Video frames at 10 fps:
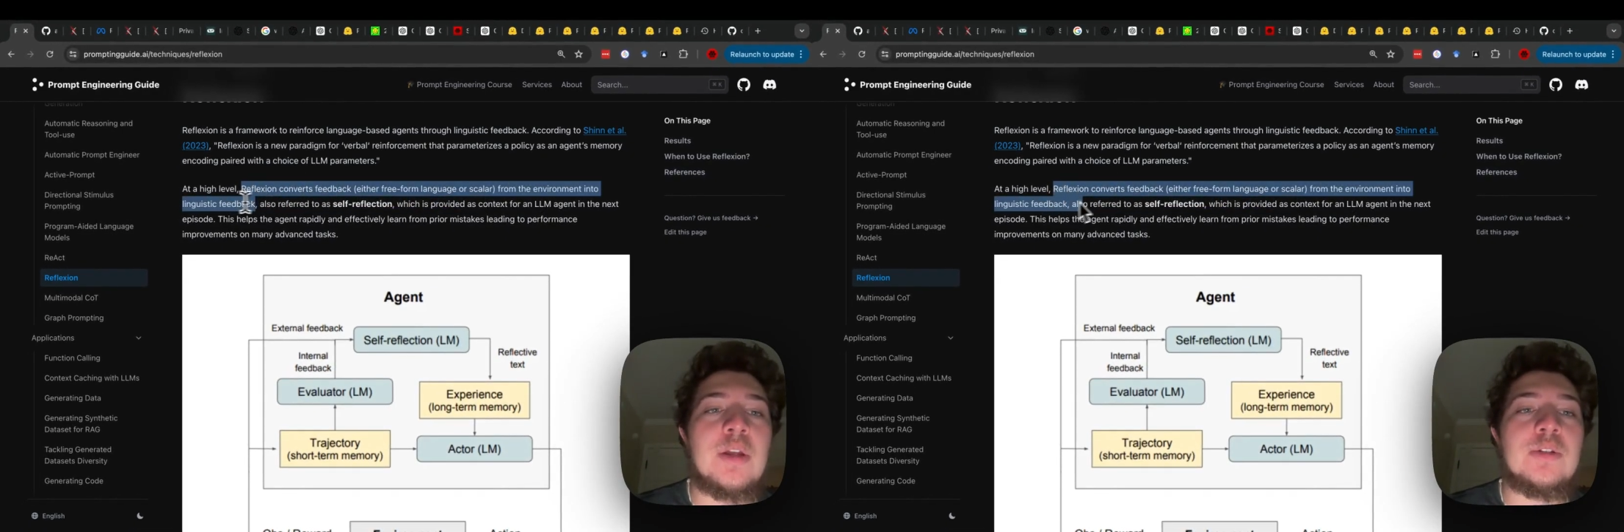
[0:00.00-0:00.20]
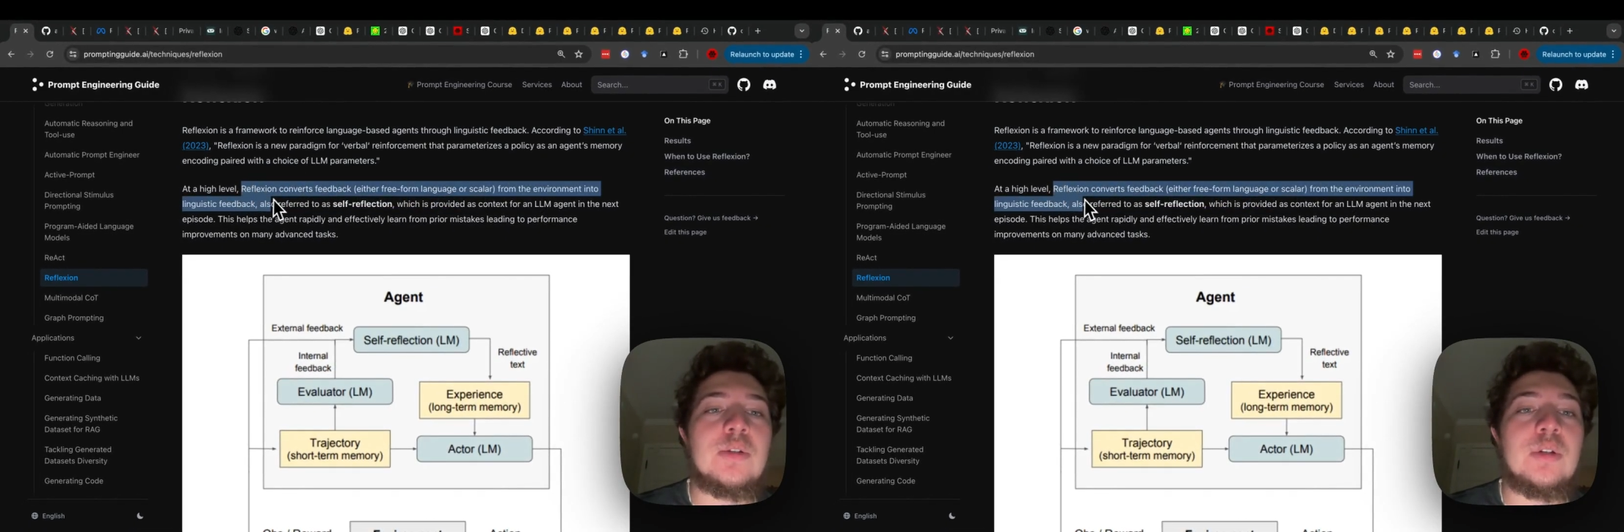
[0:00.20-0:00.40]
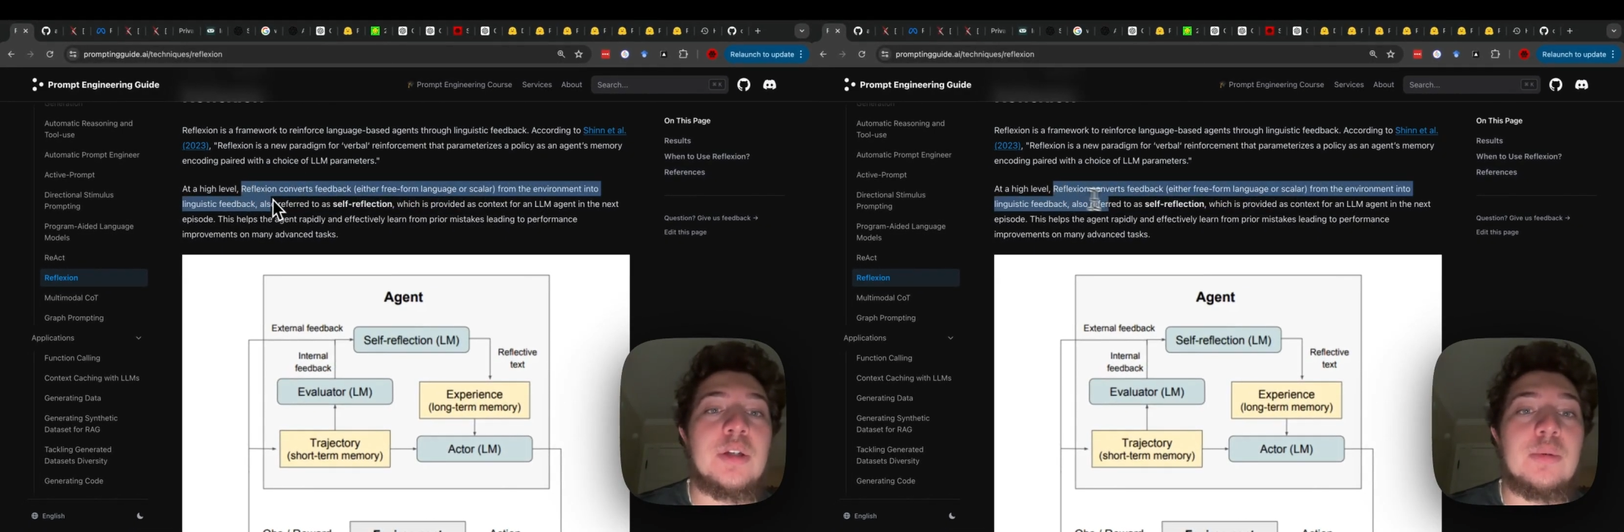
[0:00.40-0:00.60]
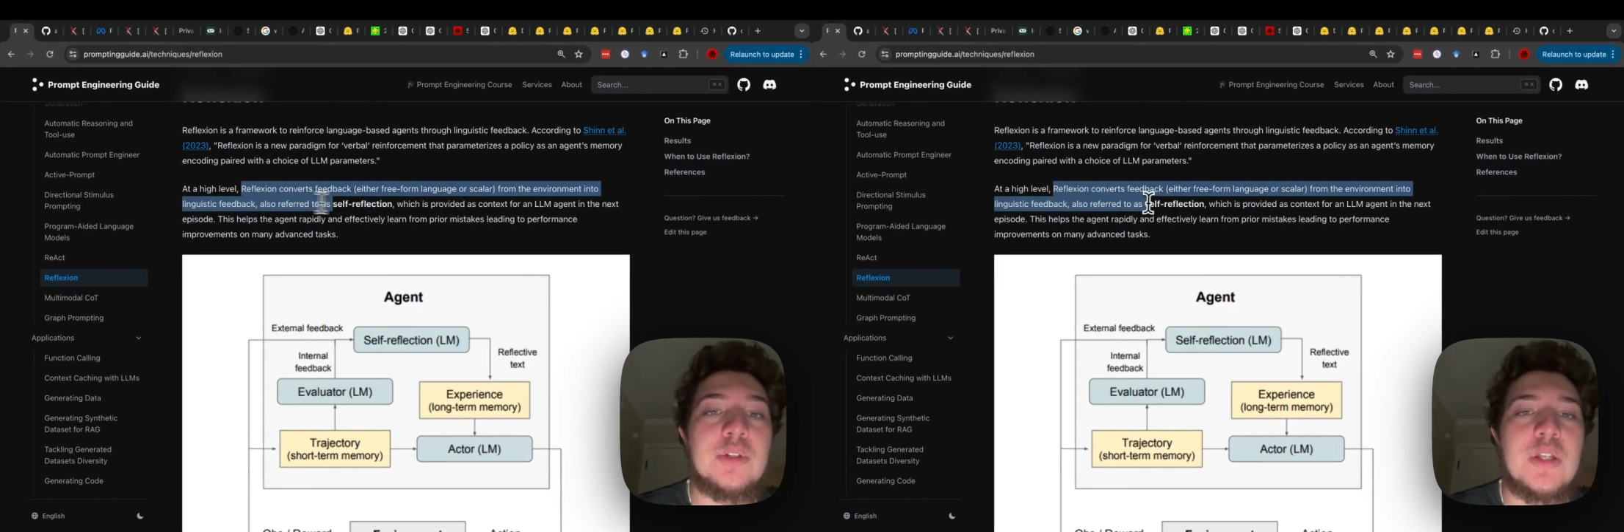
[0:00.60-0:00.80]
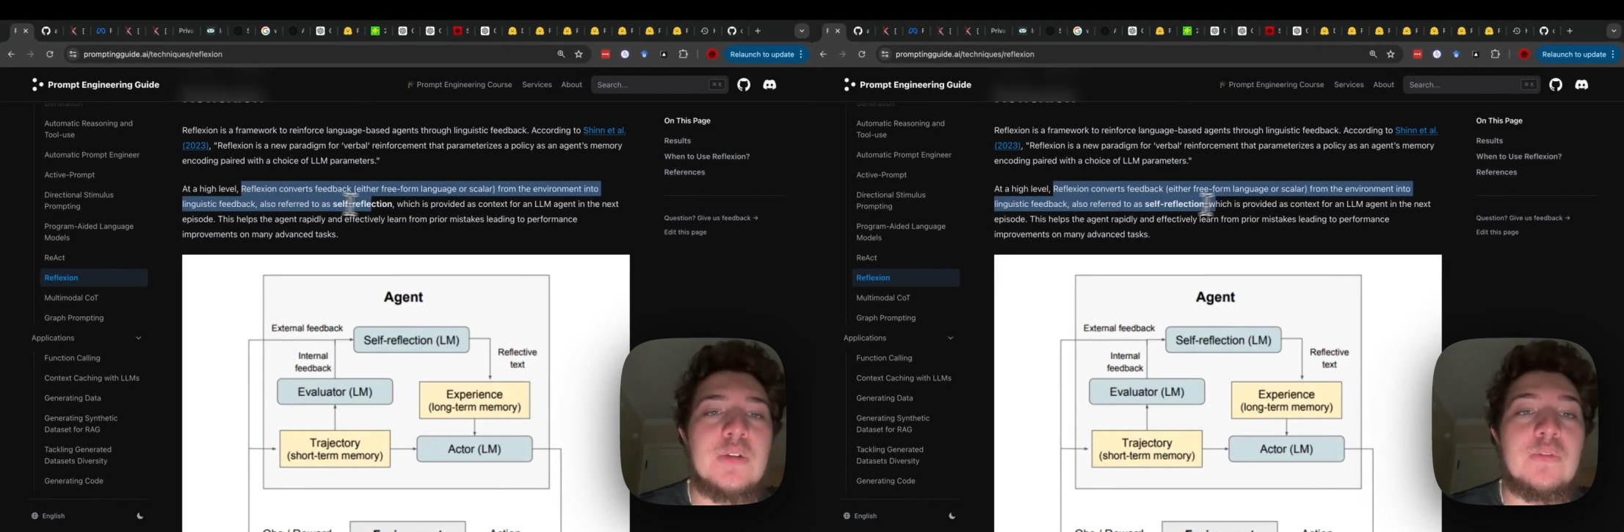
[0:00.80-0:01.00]
into
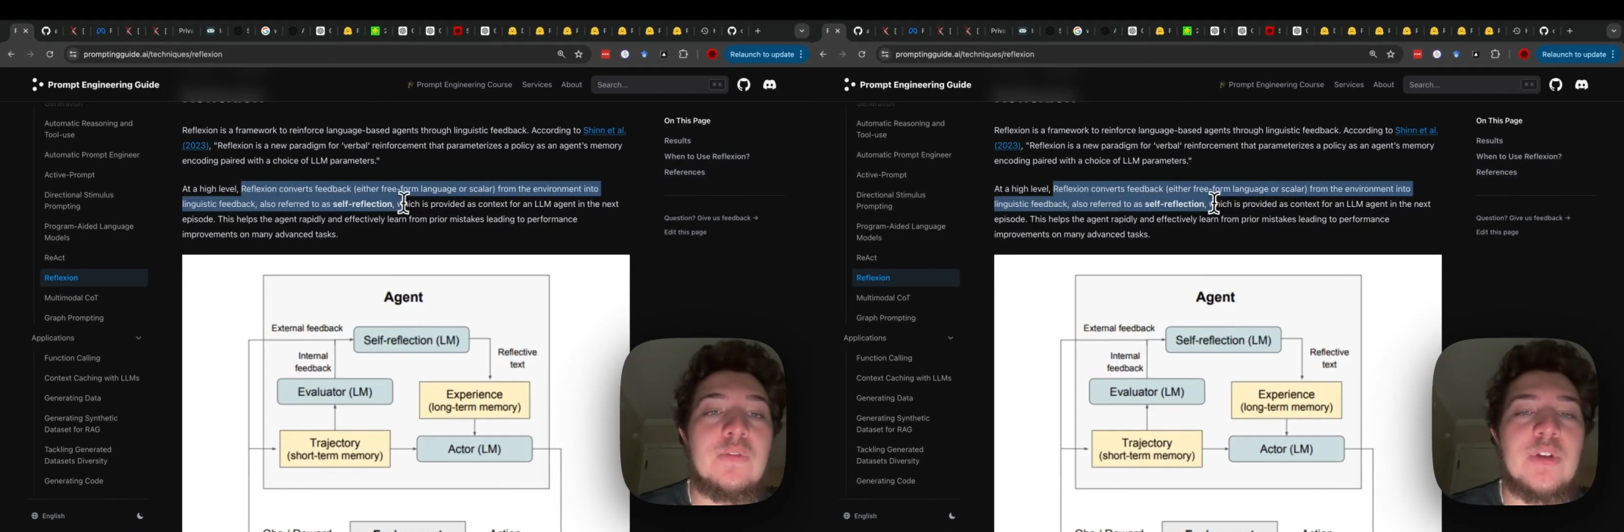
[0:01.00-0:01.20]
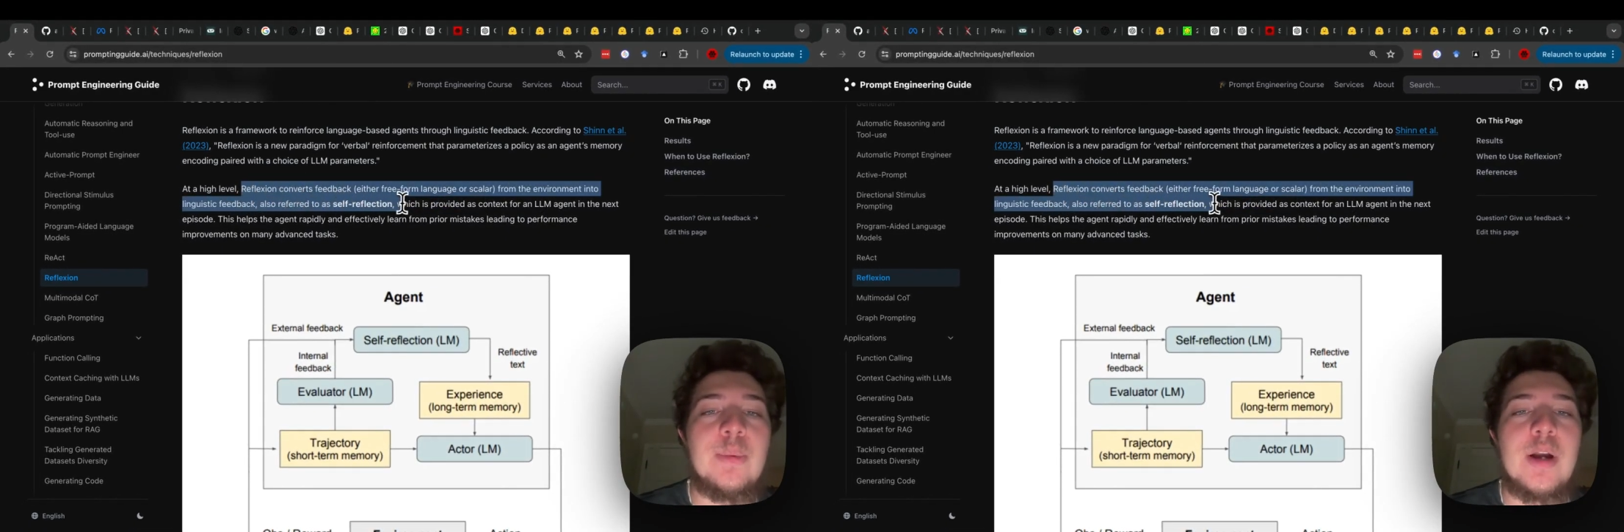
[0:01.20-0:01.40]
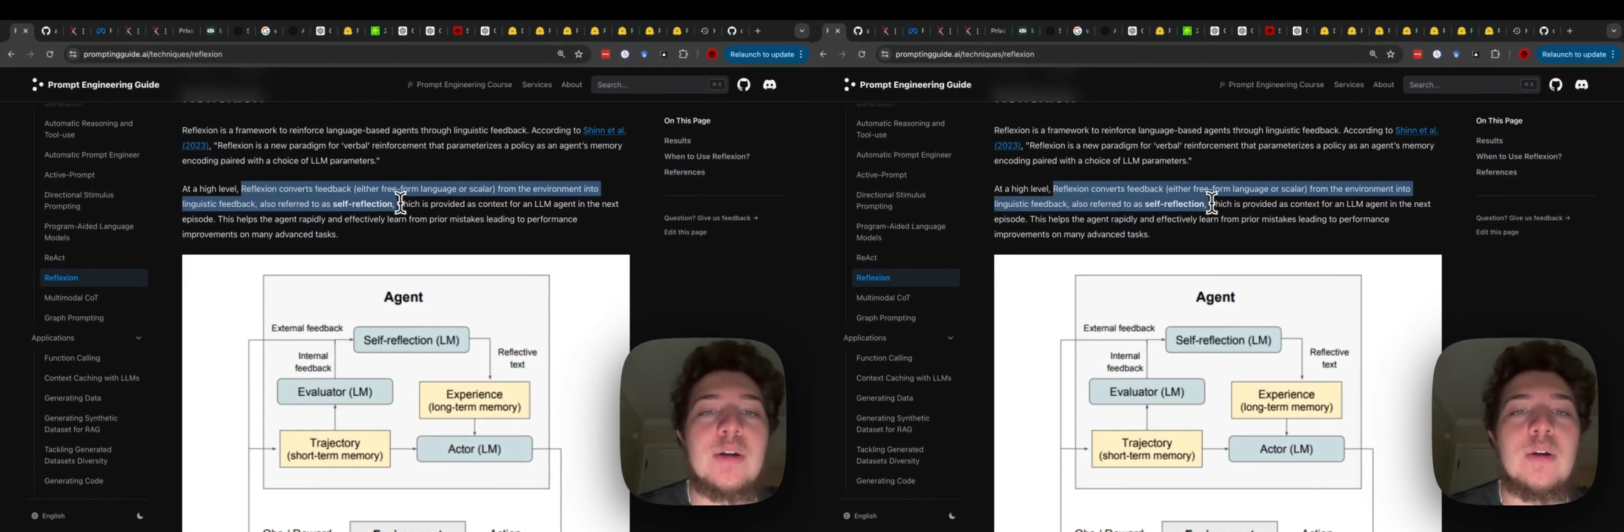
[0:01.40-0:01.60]
linguistic feedback,